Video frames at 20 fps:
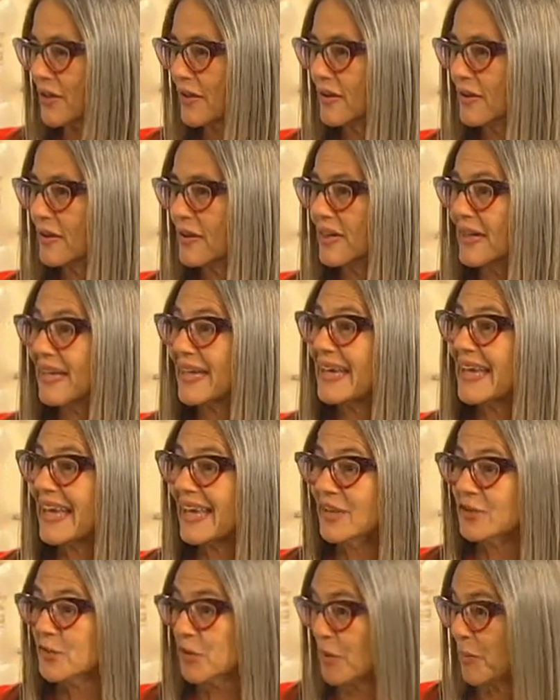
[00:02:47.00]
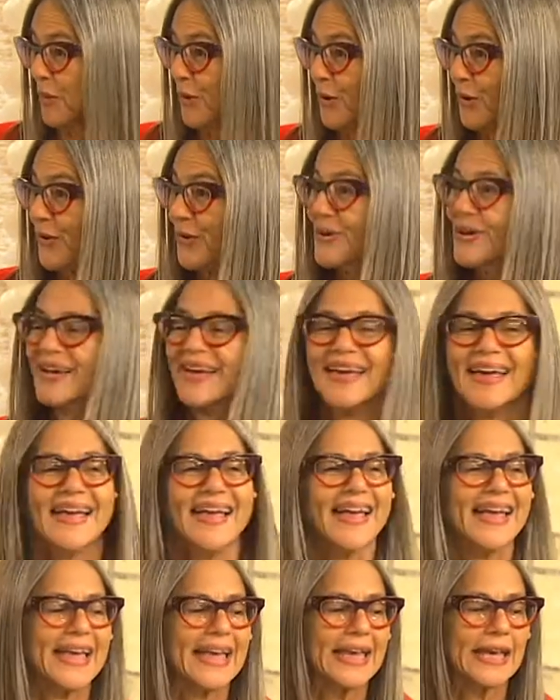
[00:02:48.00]
Yes, in the Philippines. In Cebu, yeah.
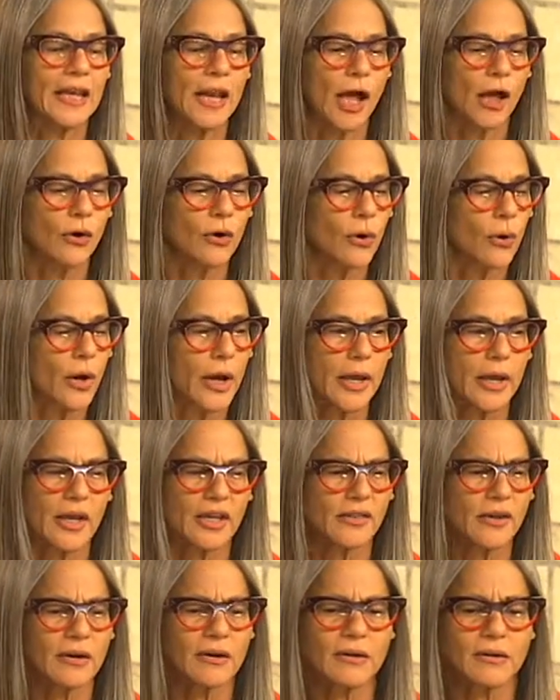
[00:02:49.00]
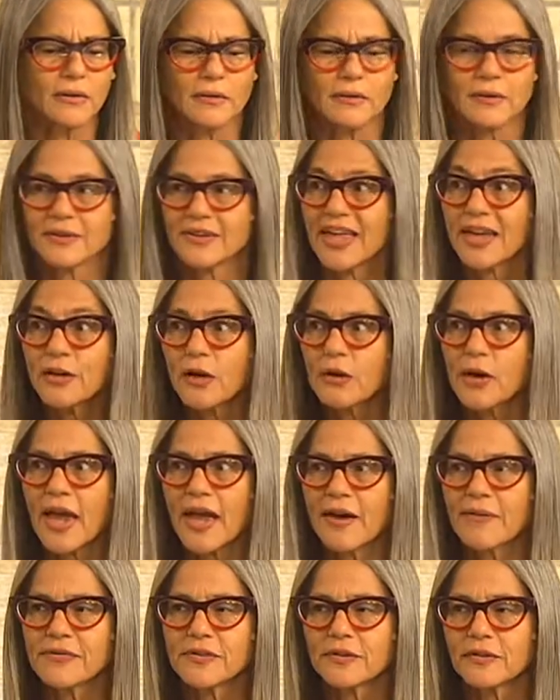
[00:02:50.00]
in Alcoy, they're, they don't
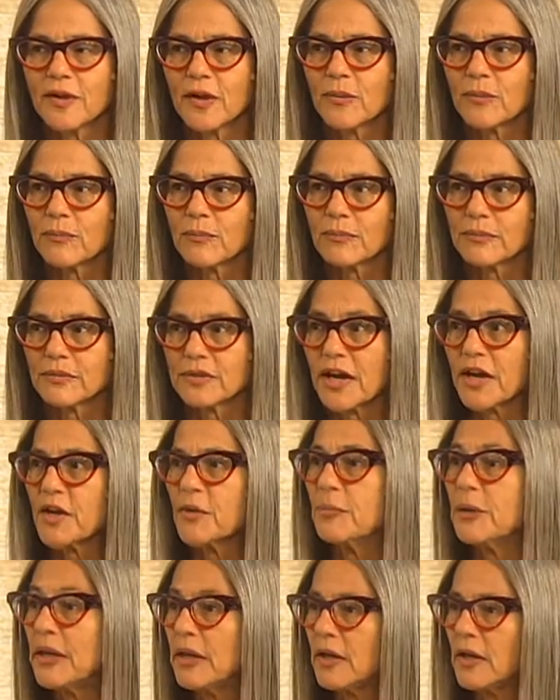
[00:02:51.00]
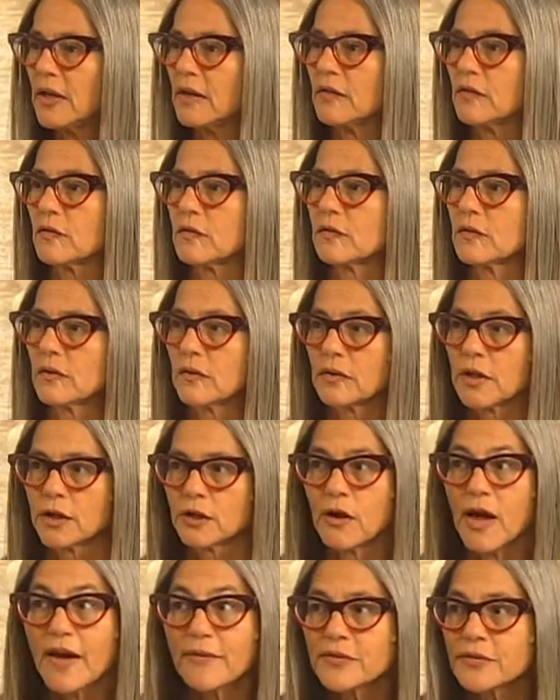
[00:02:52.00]
have the same diabetes. They
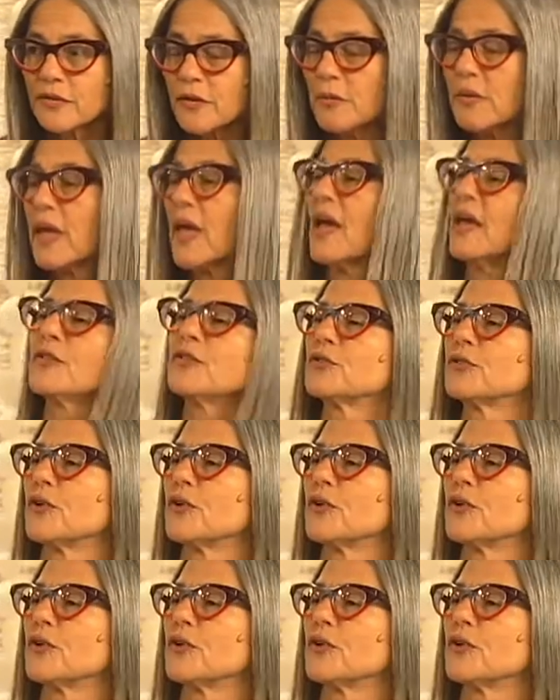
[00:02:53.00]
don't have the same cancer.